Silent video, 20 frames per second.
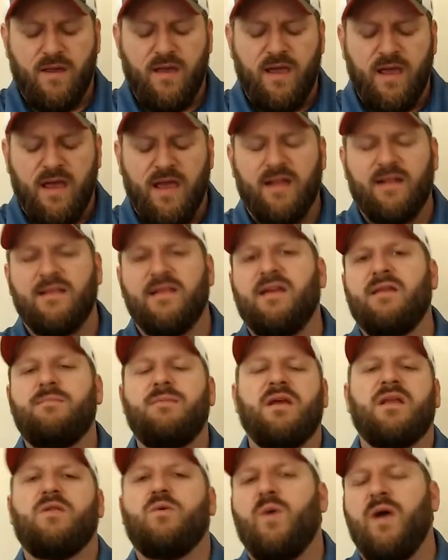and lead
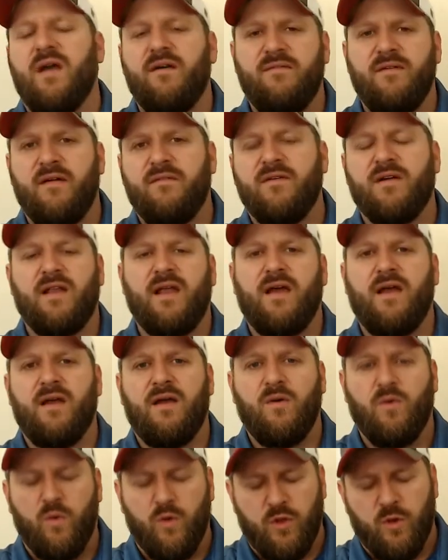me in the way of everla-
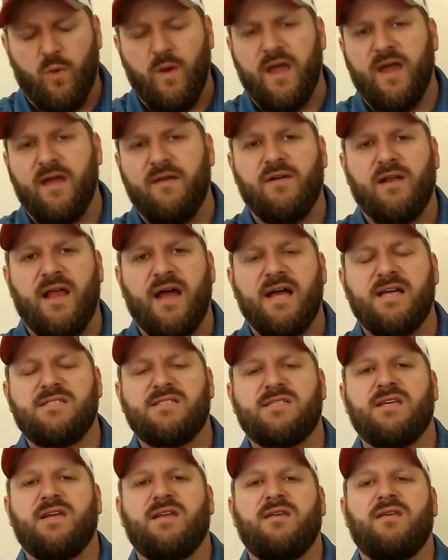the way
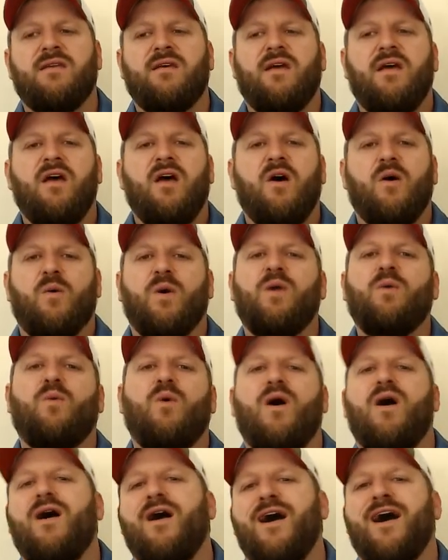everlasting. We
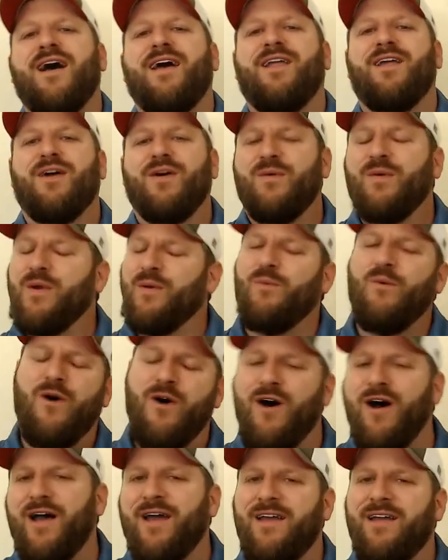want, we
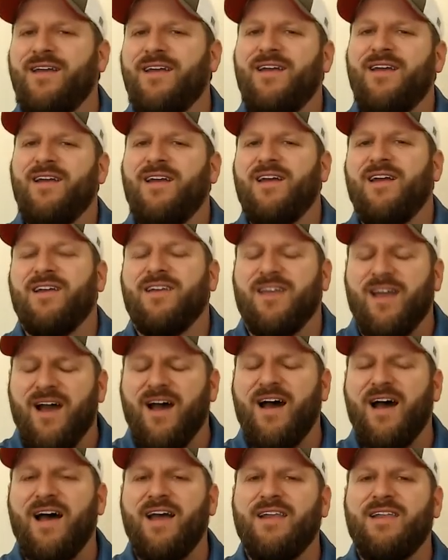want
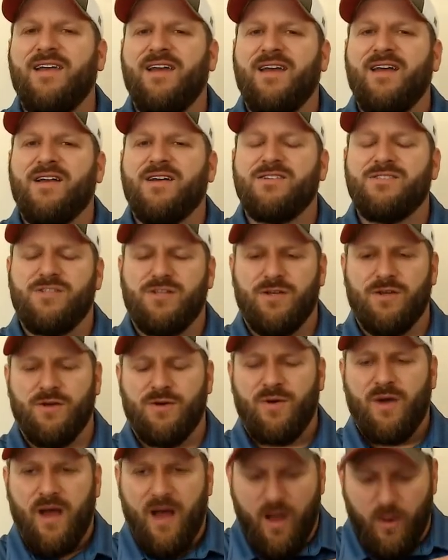God
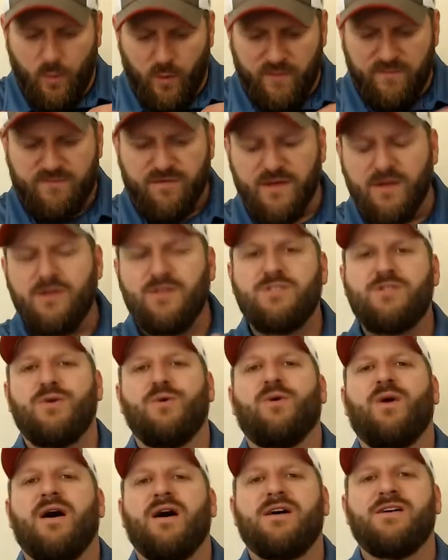to reveal
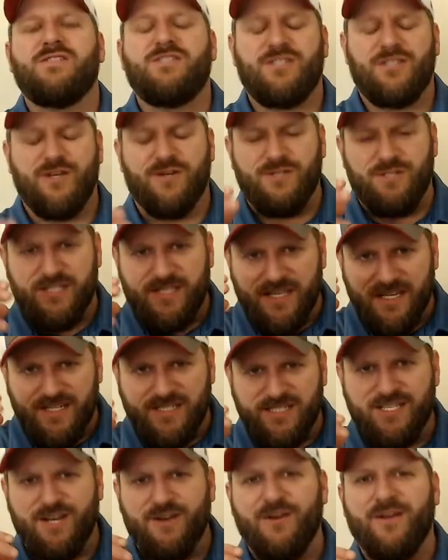to us those
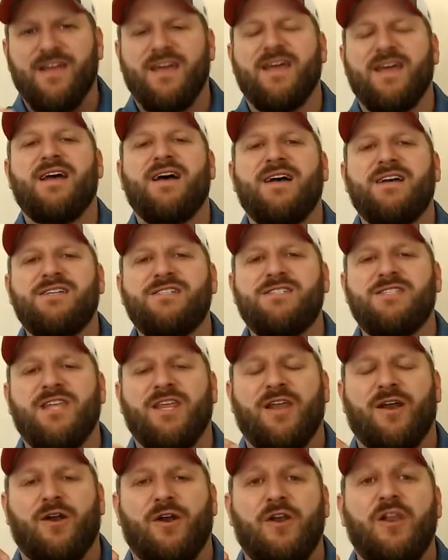things that are in us
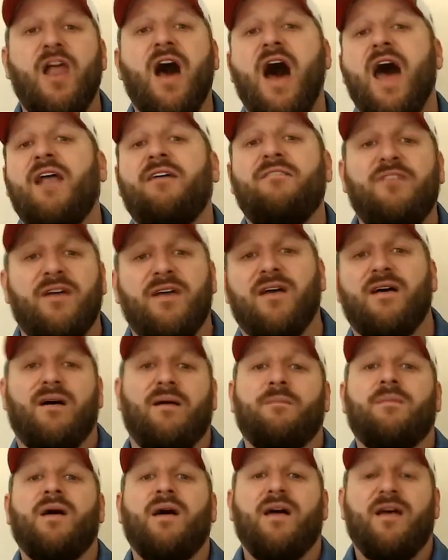that are not of
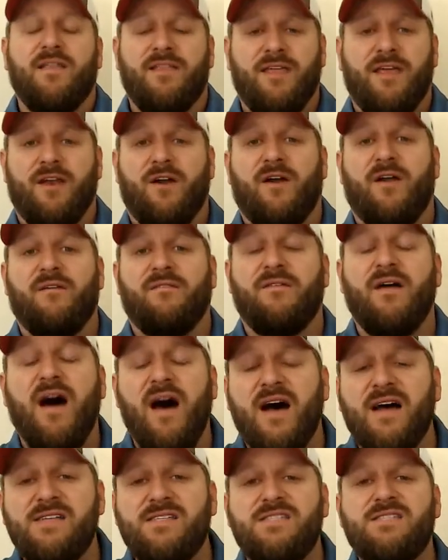him, that are of
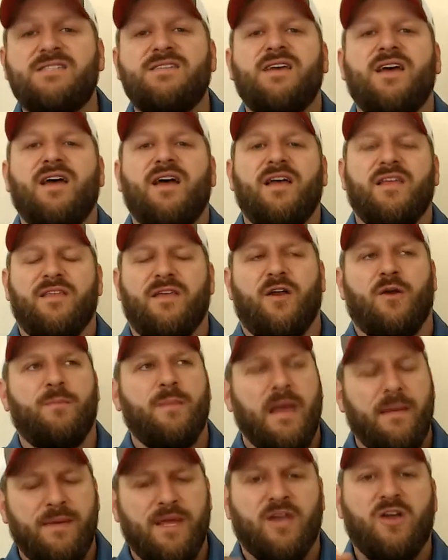us, that are
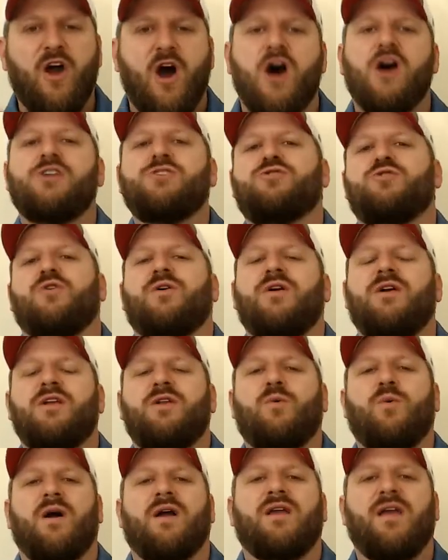maybe contrary
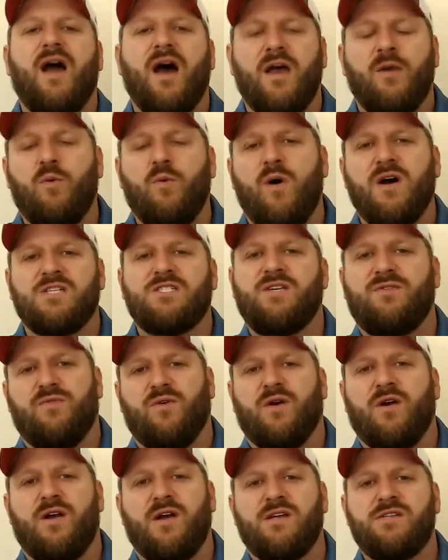to what God wants
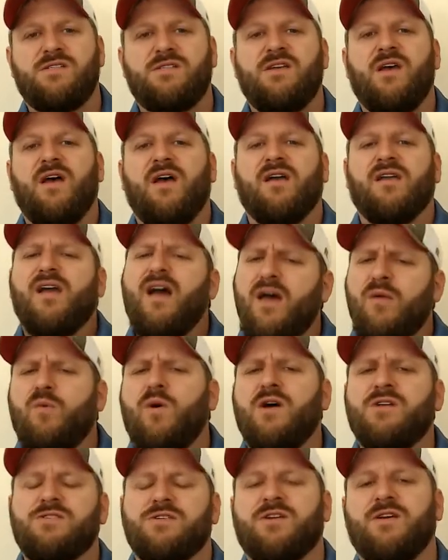for us. God
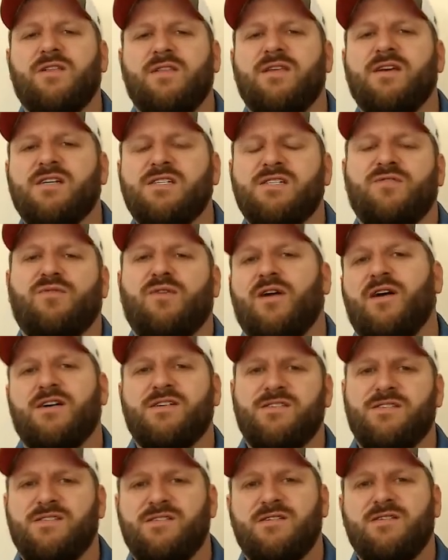wants good things for
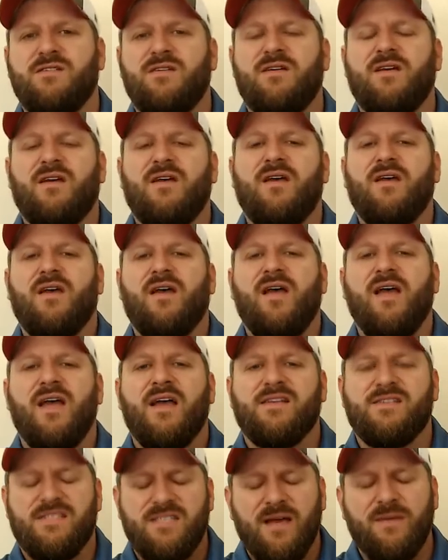us.
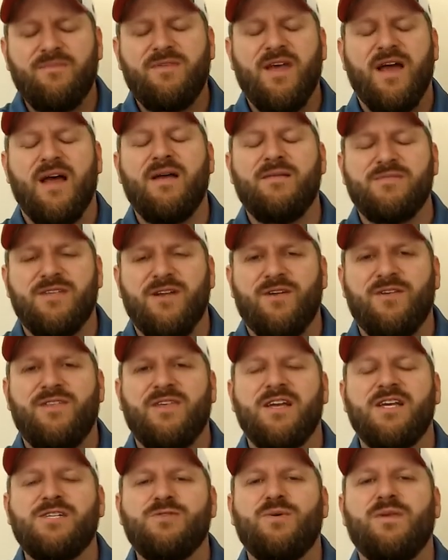And sometimes there are
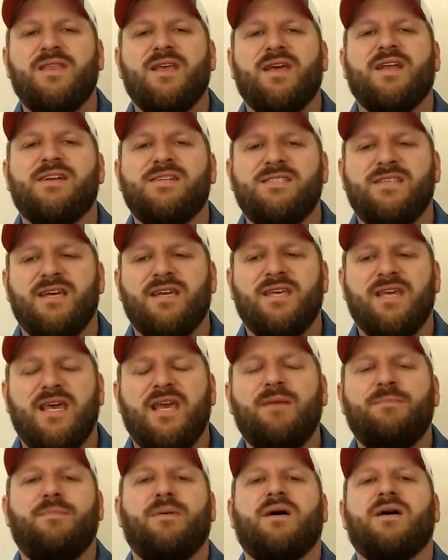things within us that
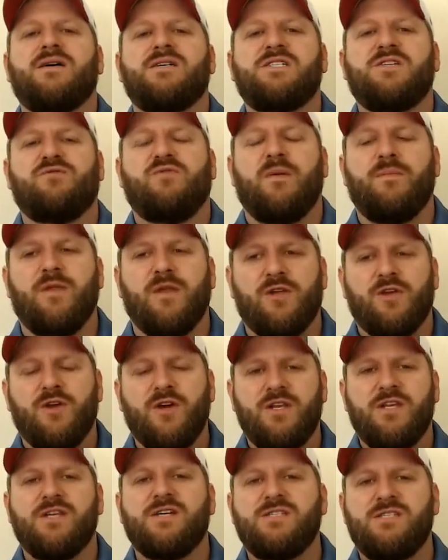keep us from the
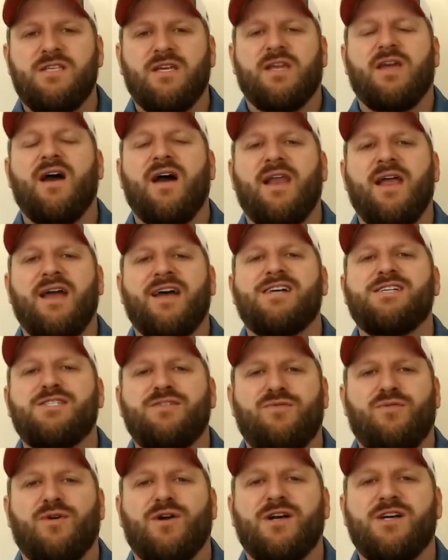goodness that God has
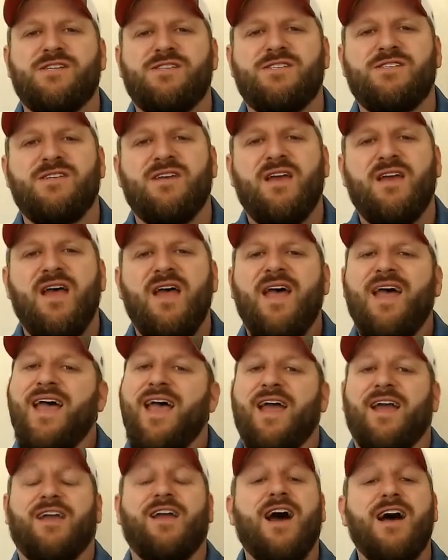for us.
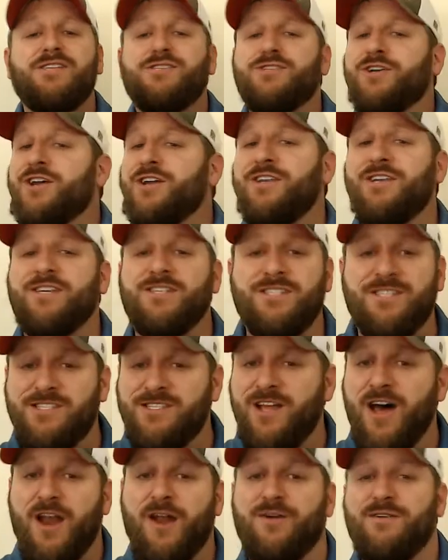And God's goodness is
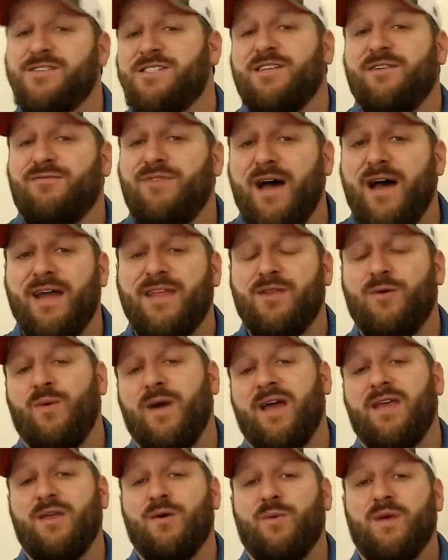not always defined the
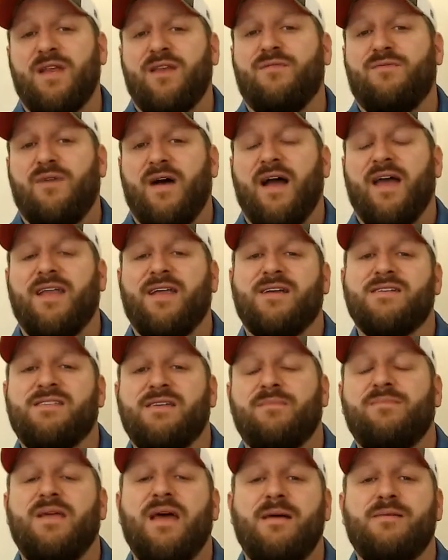way that we define it.
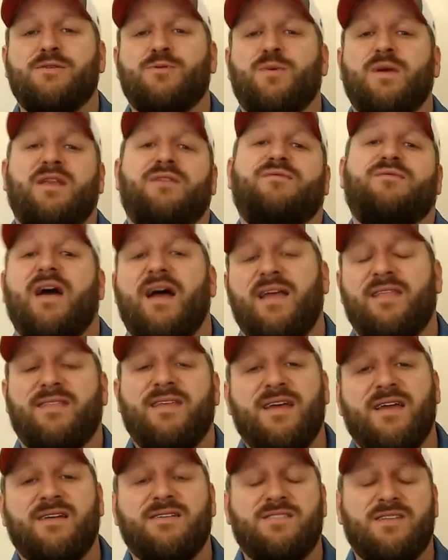Sometimes we define
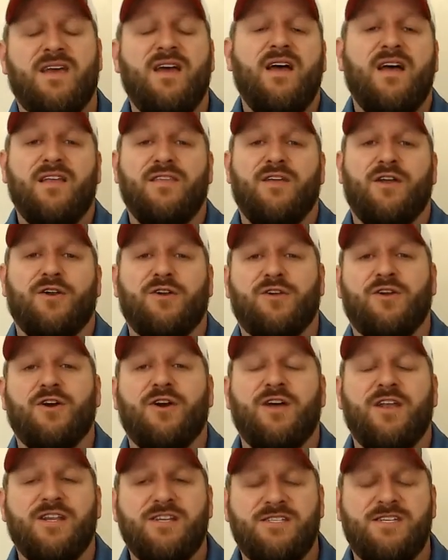things that are
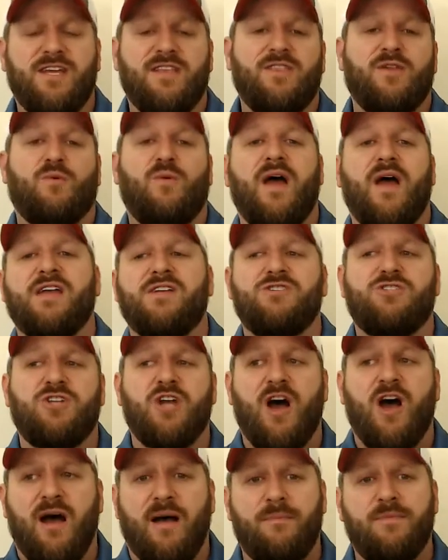good as in the right
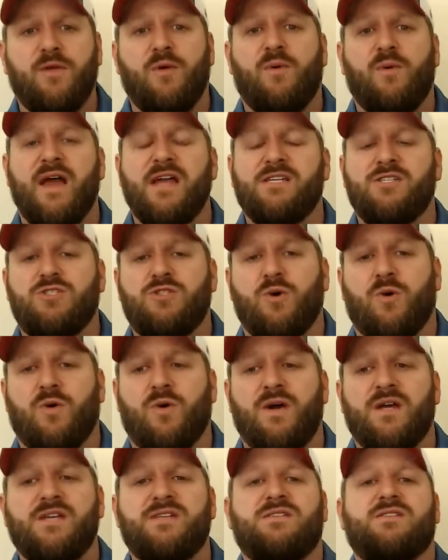job, the right
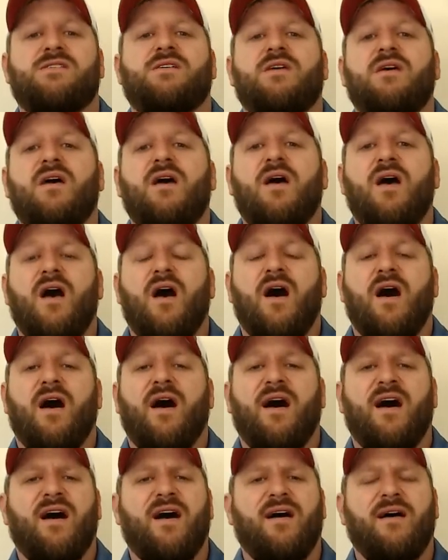toys,
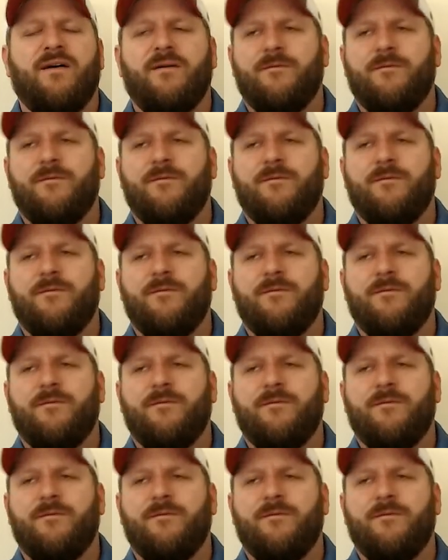uh,